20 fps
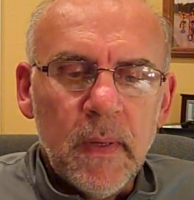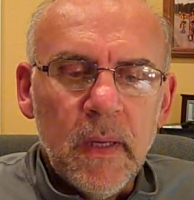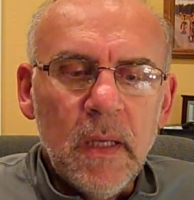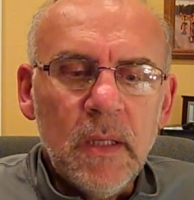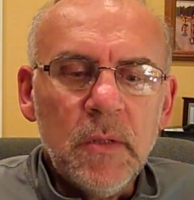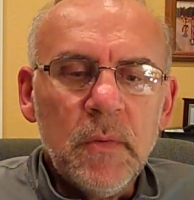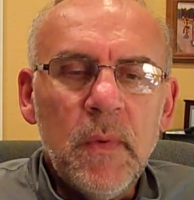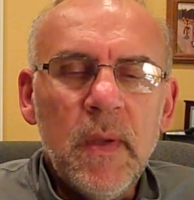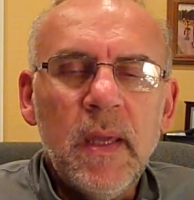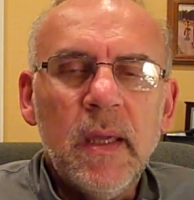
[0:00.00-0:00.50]

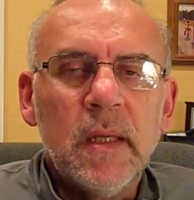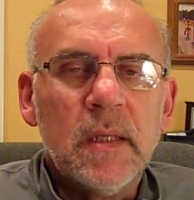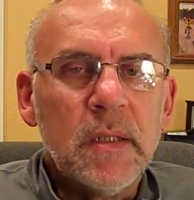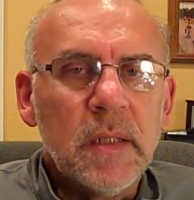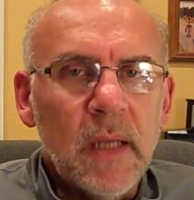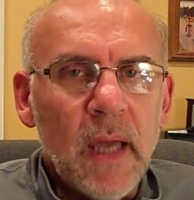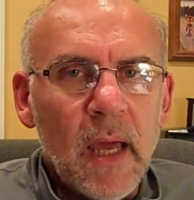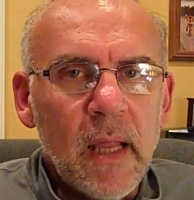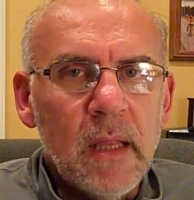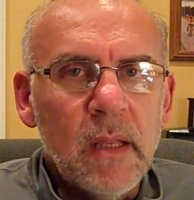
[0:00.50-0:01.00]
each week is
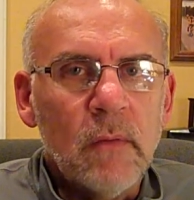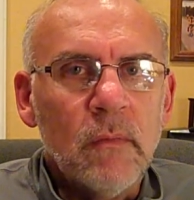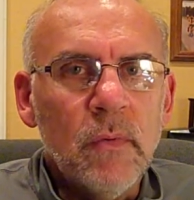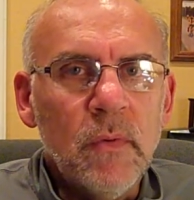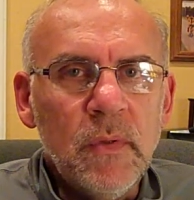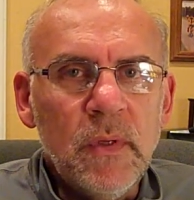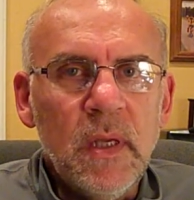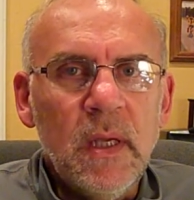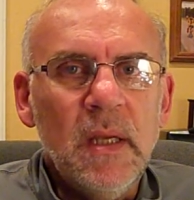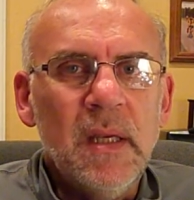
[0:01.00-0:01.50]
the
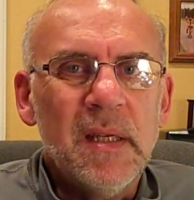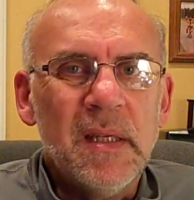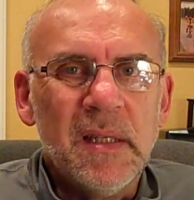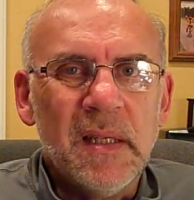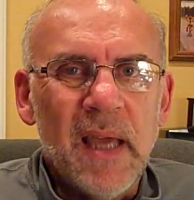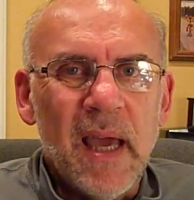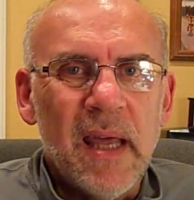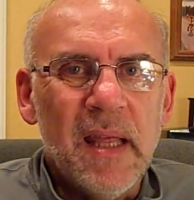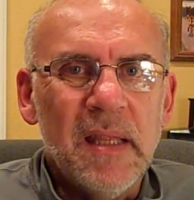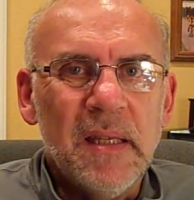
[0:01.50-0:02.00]
routine is
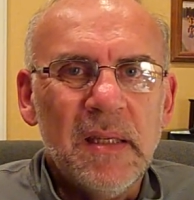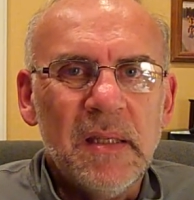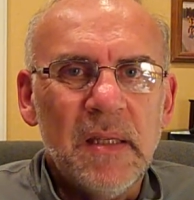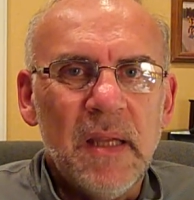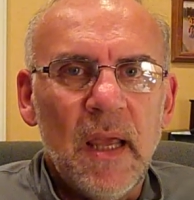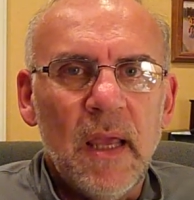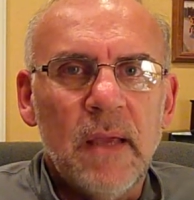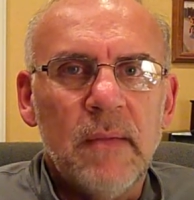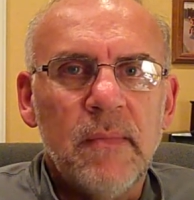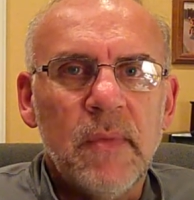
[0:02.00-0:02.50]
kind of the
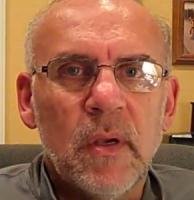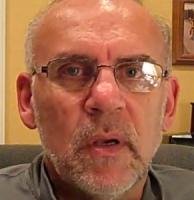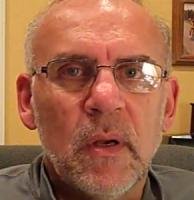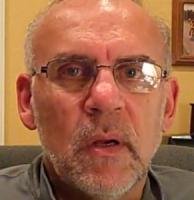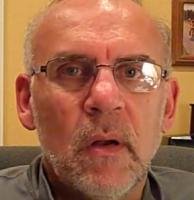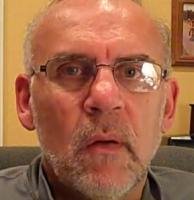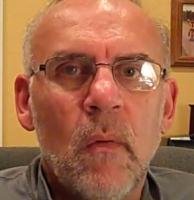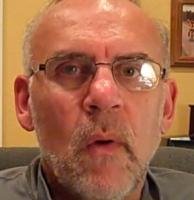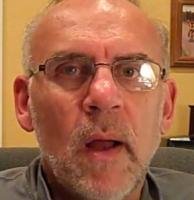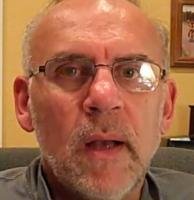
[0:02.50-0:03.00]
same. You're
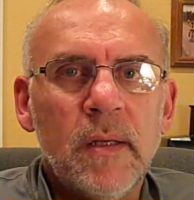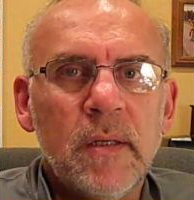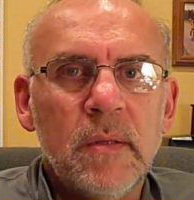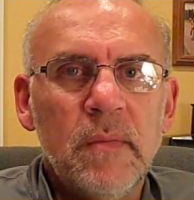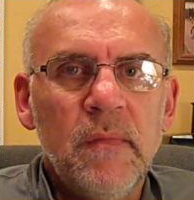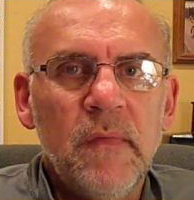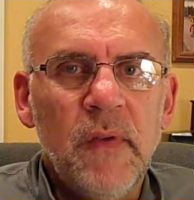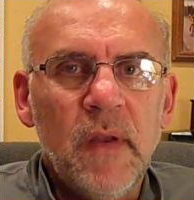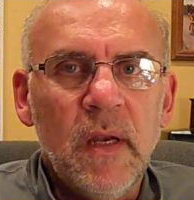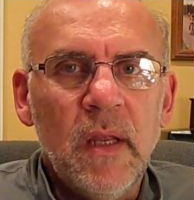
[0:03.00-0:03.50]
going to watch
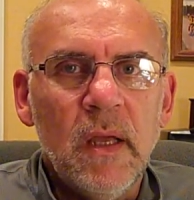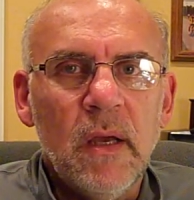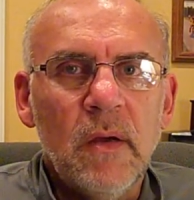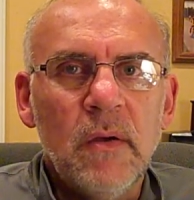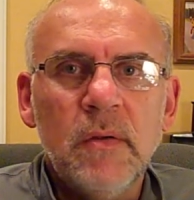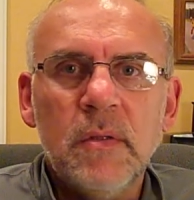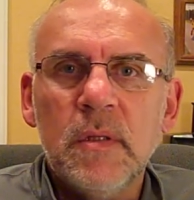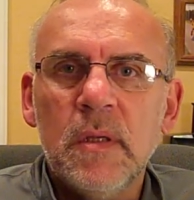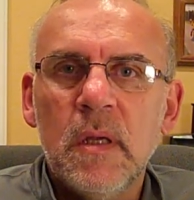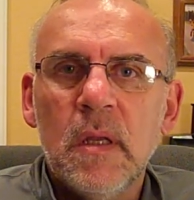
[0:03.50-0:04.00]
some
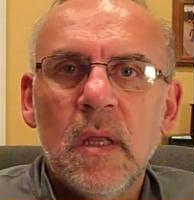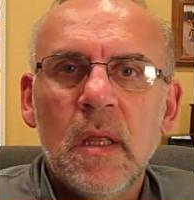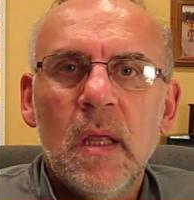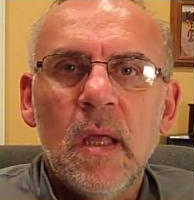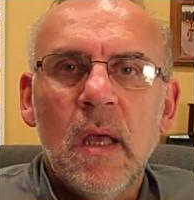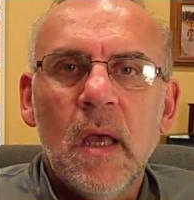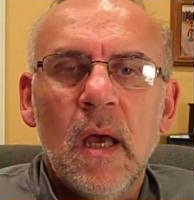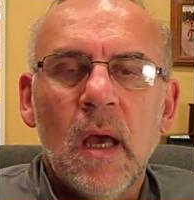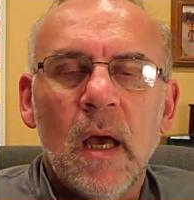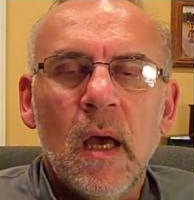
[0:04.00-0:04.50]
videos,
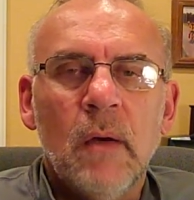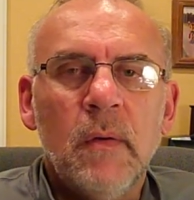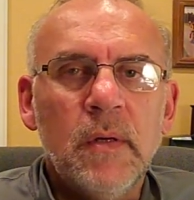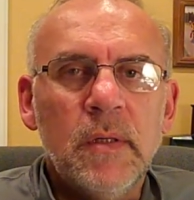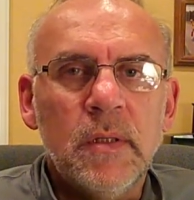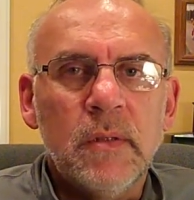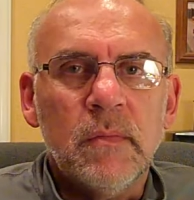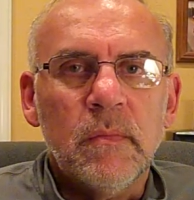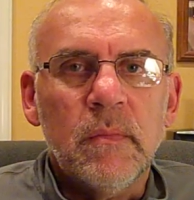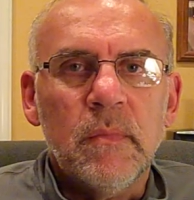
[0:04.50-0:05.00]

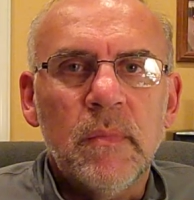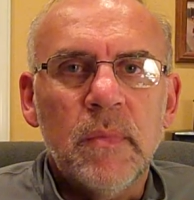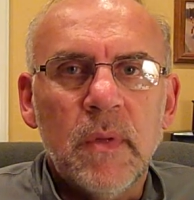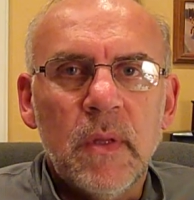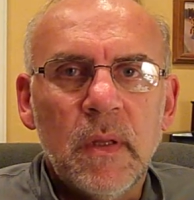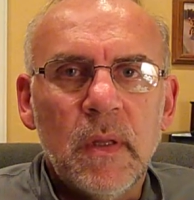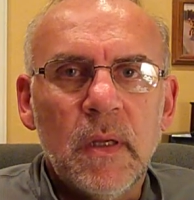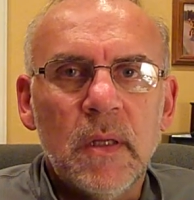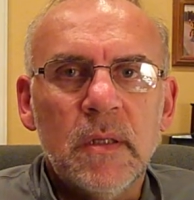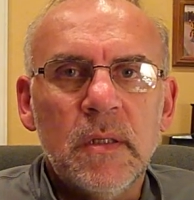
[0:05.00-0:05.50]
which
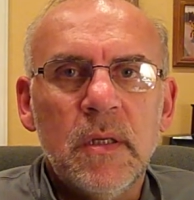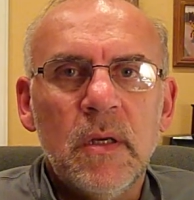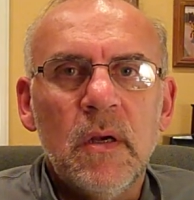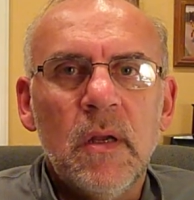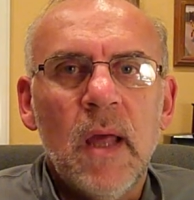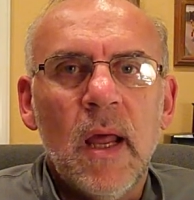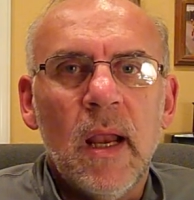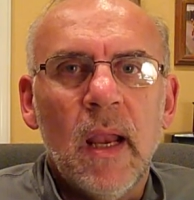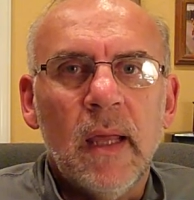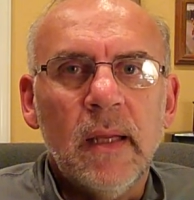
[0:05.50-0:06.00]
consider
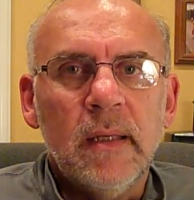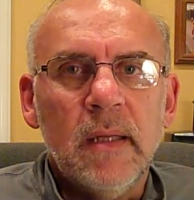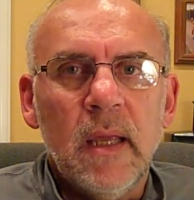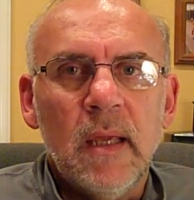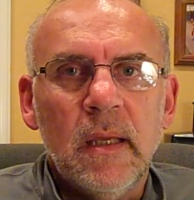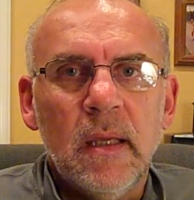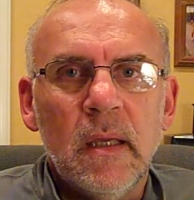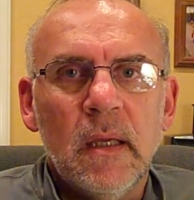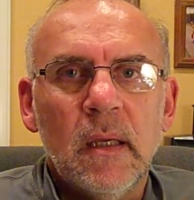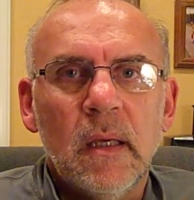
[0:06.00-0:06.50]
that like
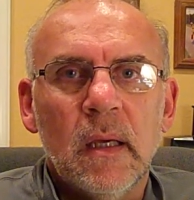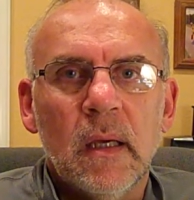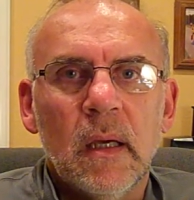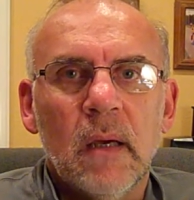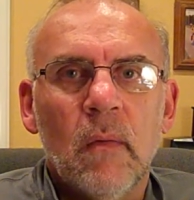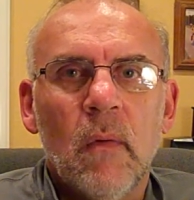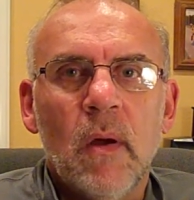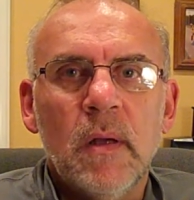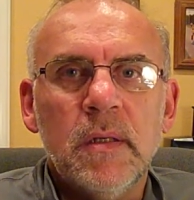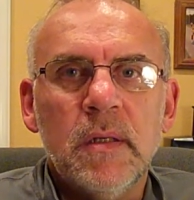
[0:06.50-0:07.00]
taking
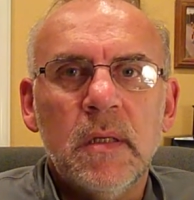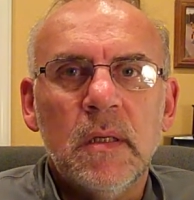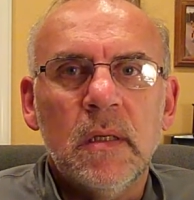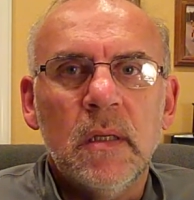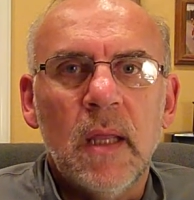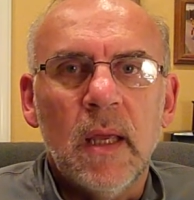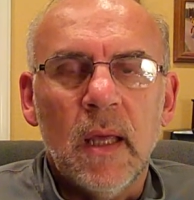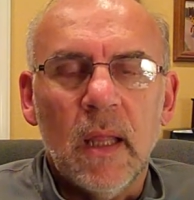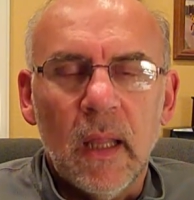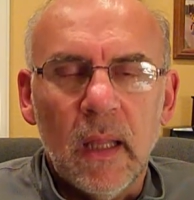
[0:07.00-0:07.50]
a
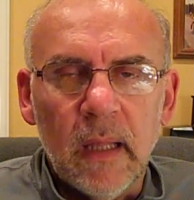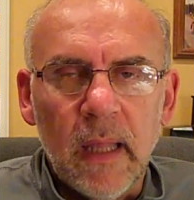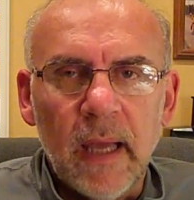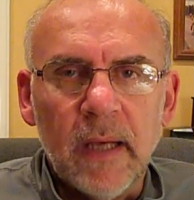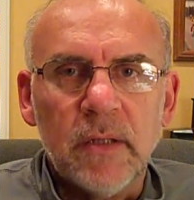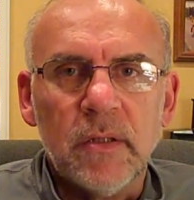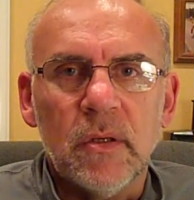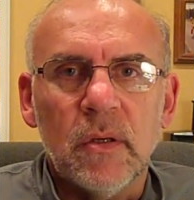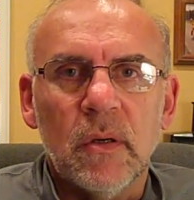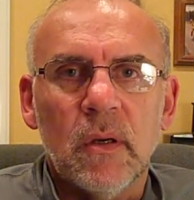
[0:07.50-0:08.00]

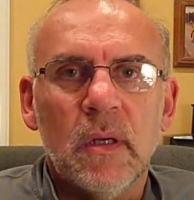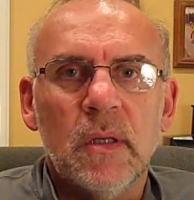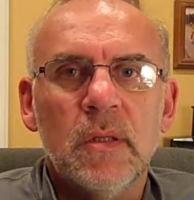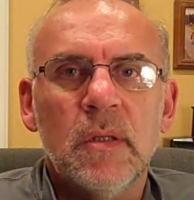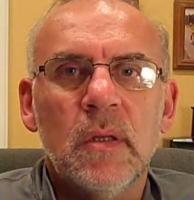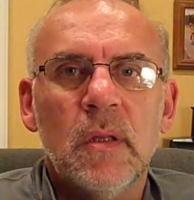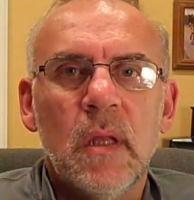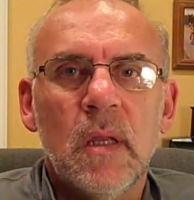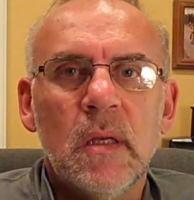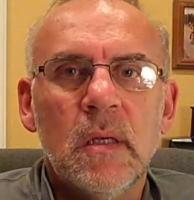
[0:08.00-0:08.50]
lecture. And
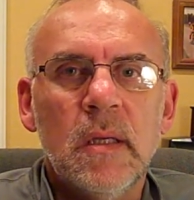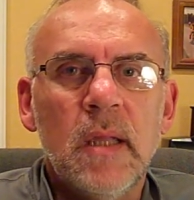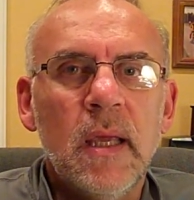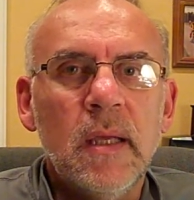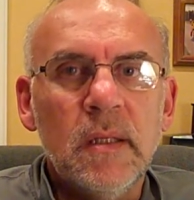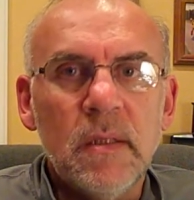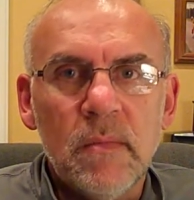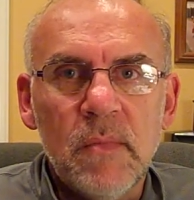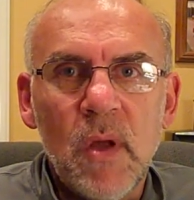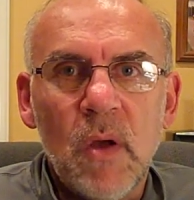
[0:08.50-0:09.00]
so then
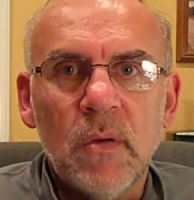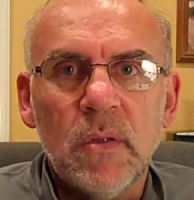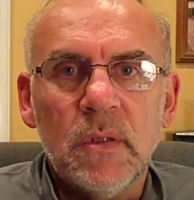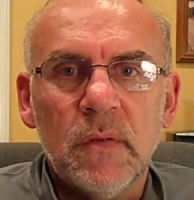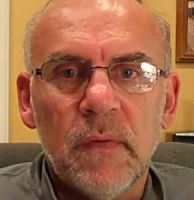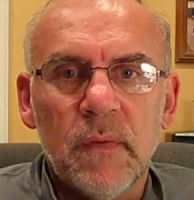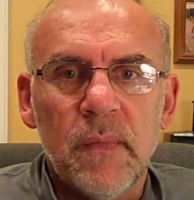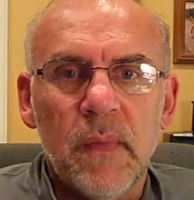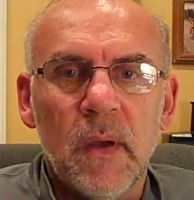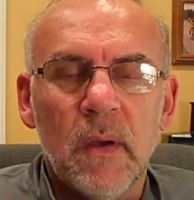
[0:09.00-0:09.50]
take some notes
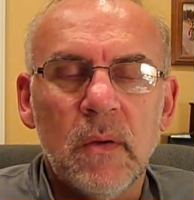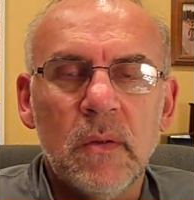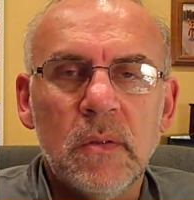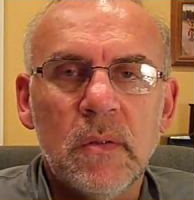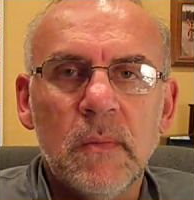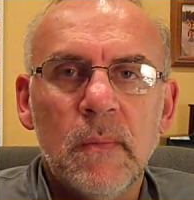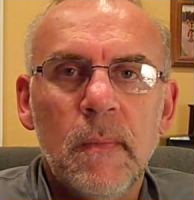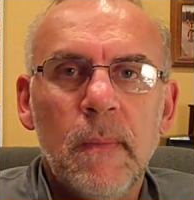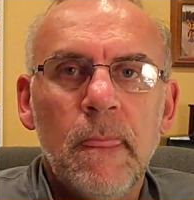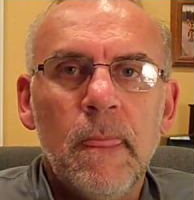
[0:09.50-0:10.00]
from
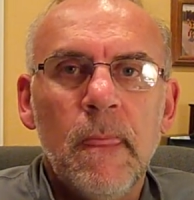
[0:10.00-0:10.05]
those.